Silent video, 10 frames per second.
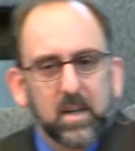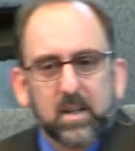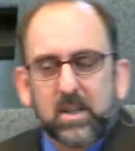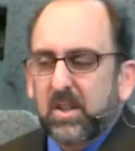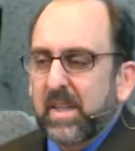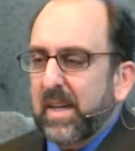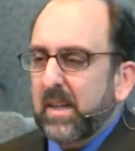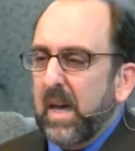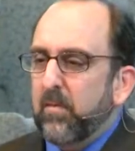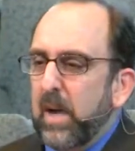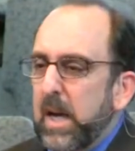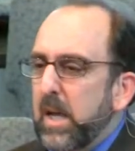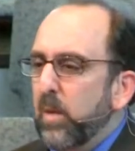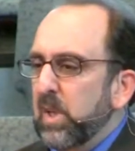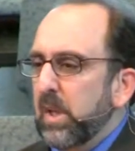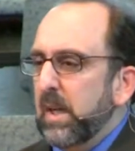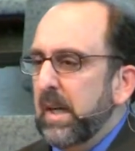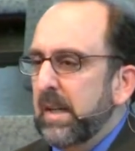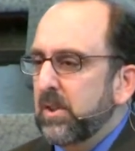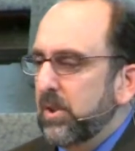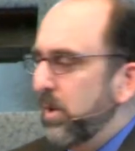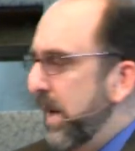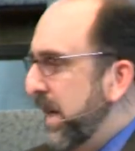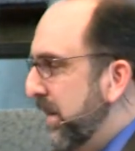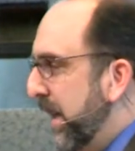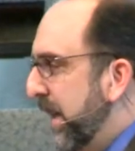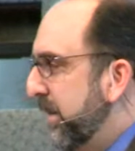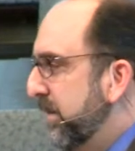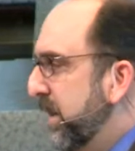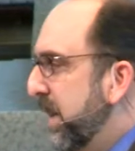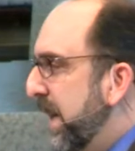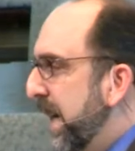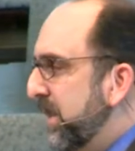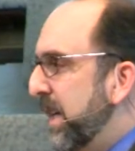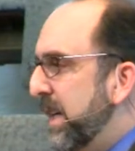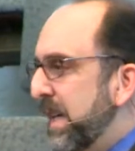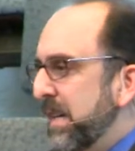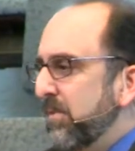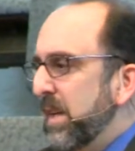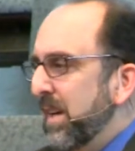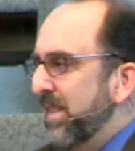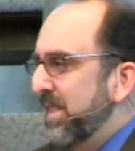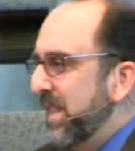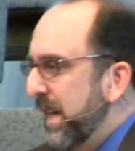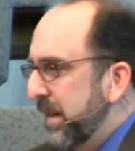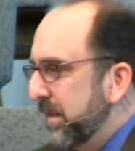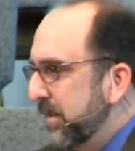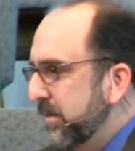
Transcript: Does luck have any ability to do anything? Is it even a thing?